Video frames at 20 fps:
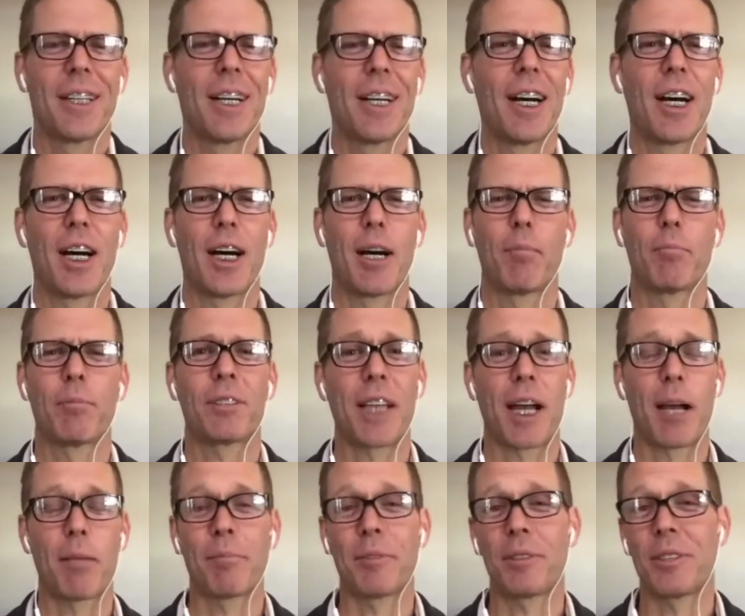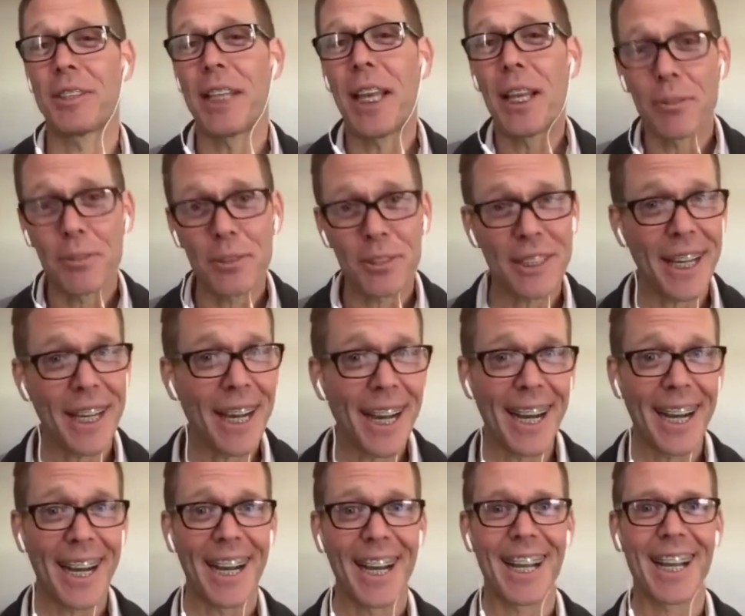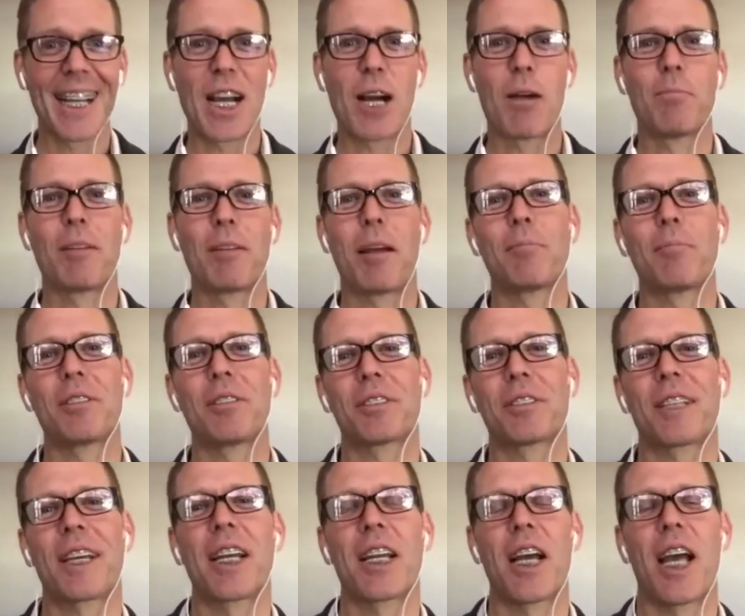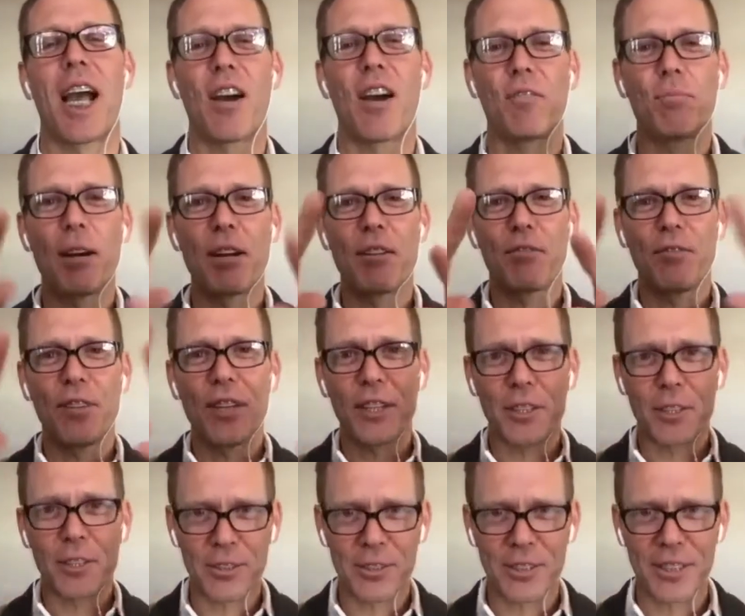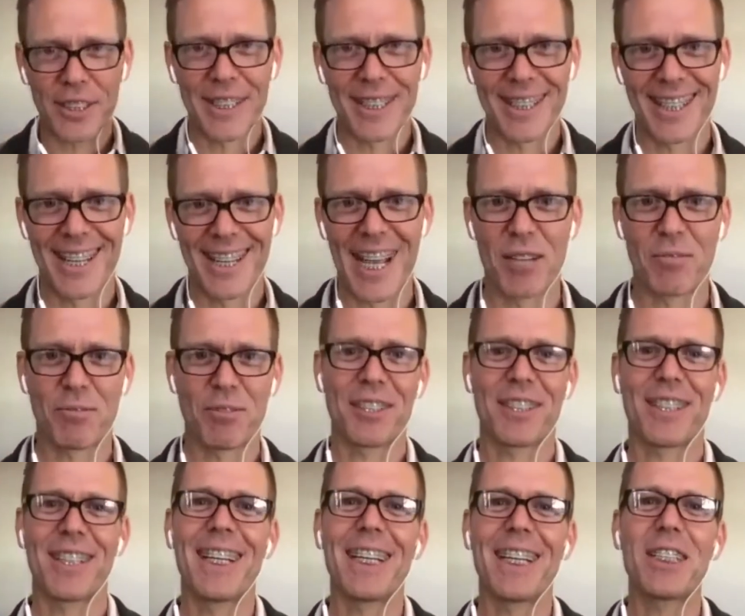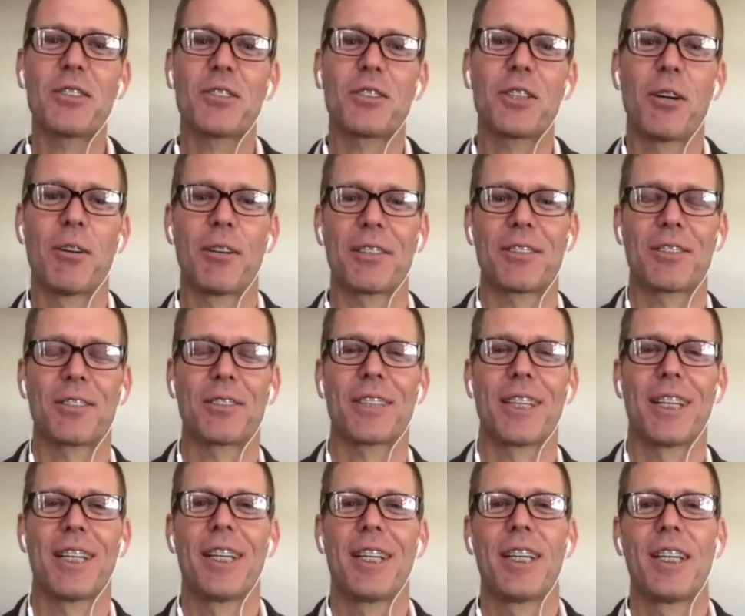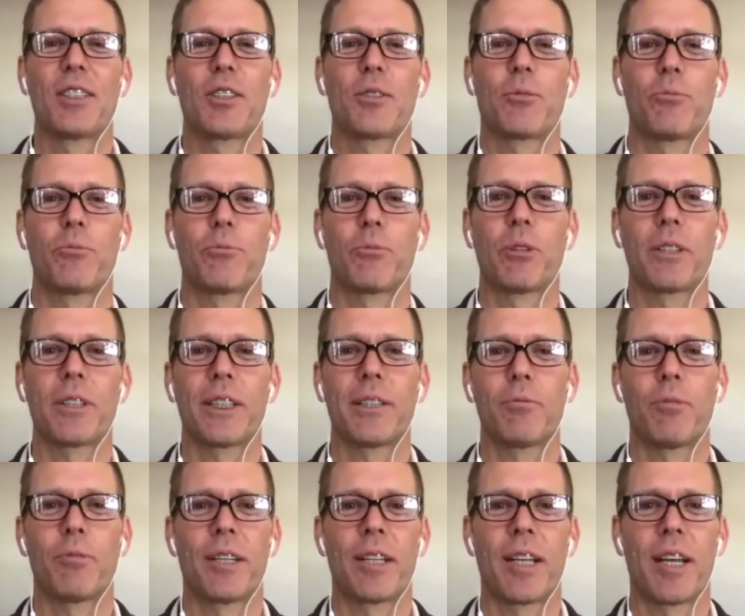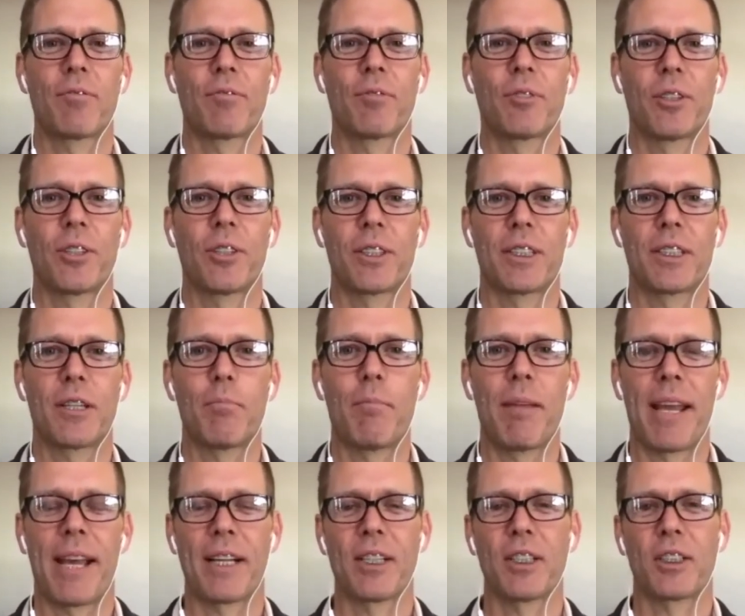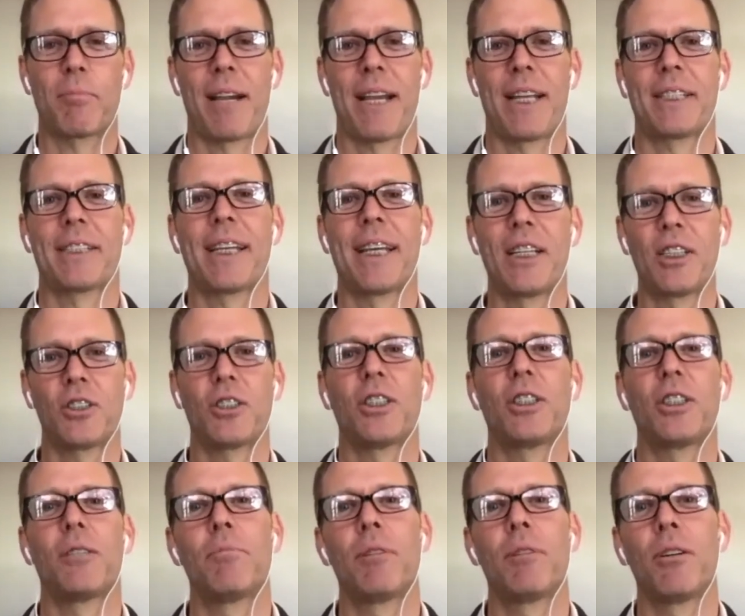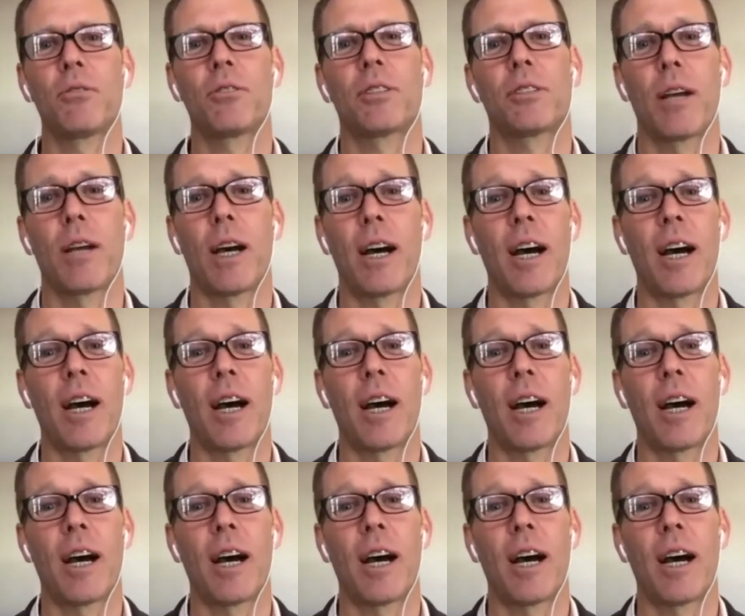Um, I'm a sales guy. I mean, I'm just kind of have my fingers in everything. So it's really whatever demands my attention the most.